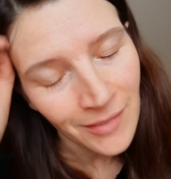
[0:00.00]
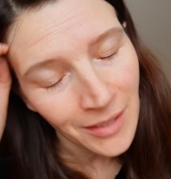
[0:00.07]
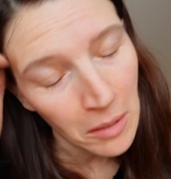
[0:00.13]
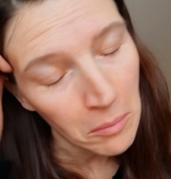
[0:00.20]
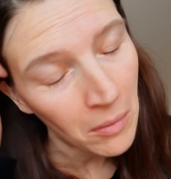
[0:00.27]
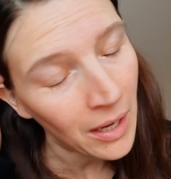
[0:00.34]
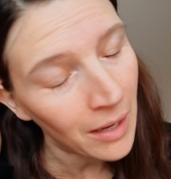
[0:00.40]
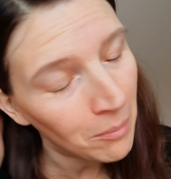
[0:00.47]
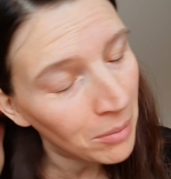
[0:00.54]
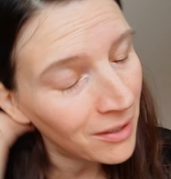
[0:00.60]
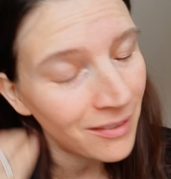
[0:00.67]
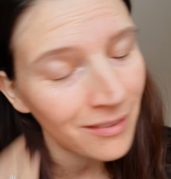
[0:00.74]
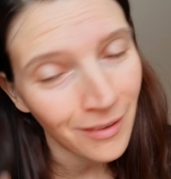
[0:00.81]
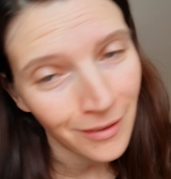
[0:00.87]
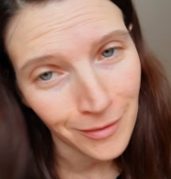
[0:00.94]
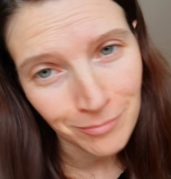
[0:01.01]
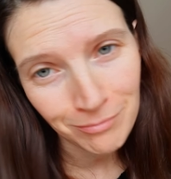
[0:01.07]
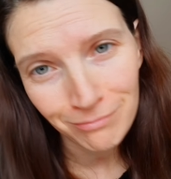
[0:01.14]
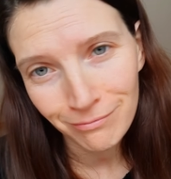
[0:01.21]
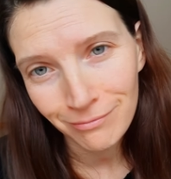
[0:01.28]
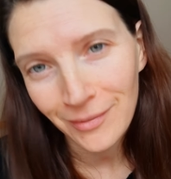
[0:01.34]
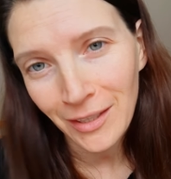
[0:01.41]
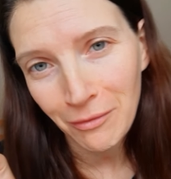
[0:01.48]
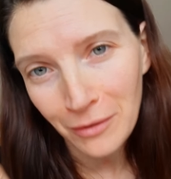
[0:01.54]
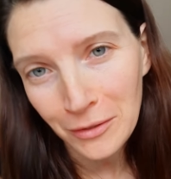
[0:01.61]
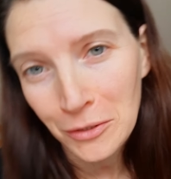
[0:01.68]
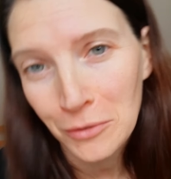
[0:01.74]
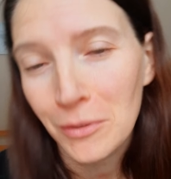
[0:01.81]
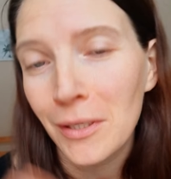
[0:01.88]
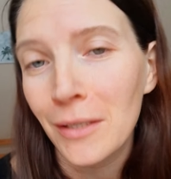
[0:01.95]
in my opinion, if I
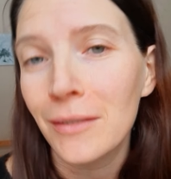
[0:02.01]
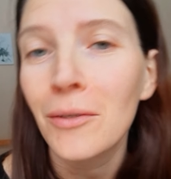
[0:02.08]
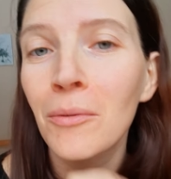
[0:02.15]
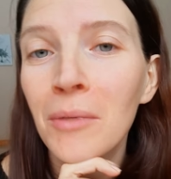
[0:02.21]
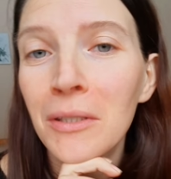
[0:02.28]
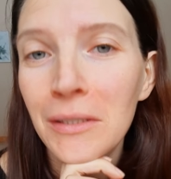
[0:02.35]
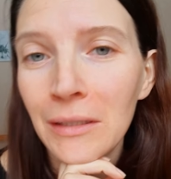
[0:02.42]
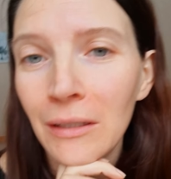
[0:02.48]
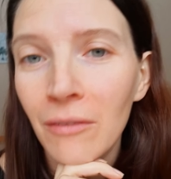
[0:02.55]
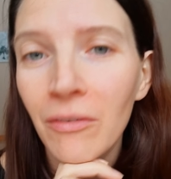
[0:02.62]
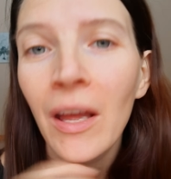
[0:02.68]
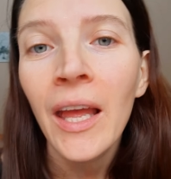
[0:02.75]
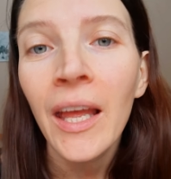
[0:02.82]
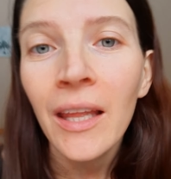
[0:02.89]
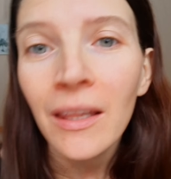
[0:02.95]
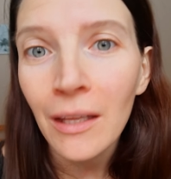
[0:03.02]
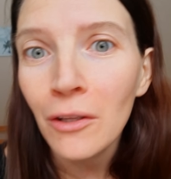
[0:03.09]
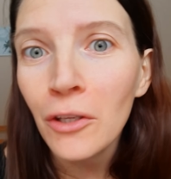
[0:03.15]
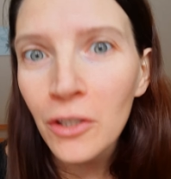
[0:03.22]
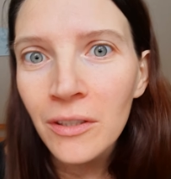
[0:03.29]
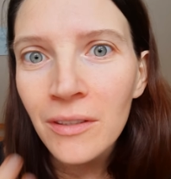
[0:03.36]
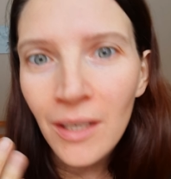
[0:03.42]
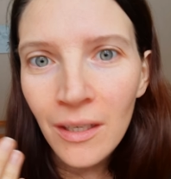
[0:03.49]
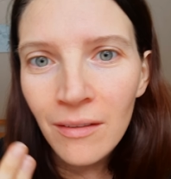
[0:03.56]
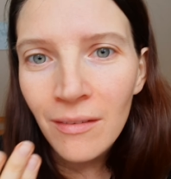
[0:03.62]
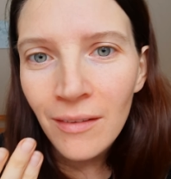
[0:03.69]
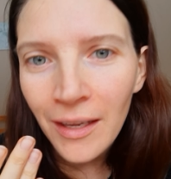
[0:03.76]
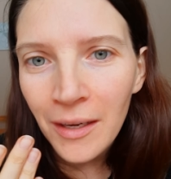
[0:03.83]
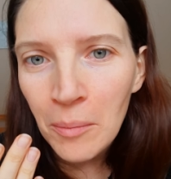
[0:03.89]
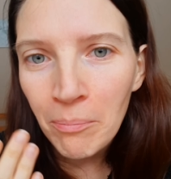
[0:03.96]
do say so myself, they look
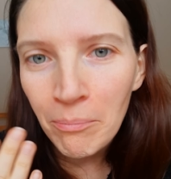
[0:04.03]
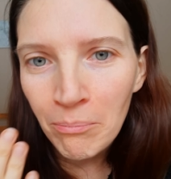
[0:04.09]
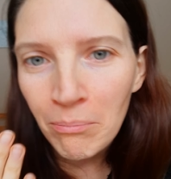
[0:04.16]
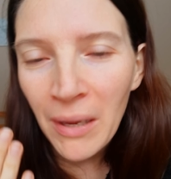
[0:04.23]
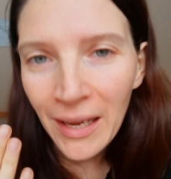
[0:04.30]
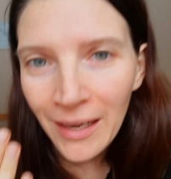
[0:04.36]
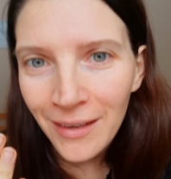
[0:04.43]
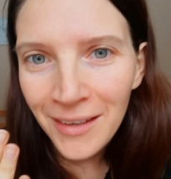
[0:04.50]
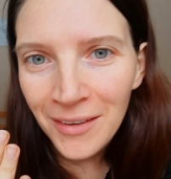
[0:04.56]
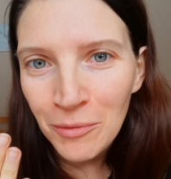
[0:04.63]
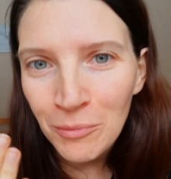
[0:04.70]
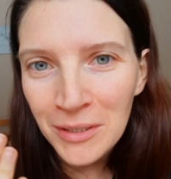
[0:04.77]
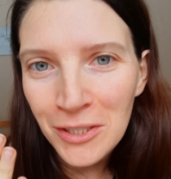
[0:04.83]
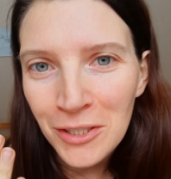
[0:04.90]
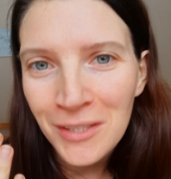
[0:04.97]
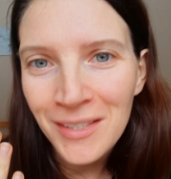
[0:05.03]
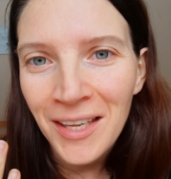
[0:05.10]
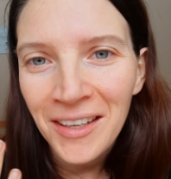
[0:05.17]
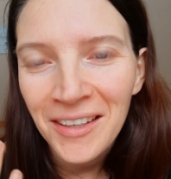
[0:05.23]
like pink, which is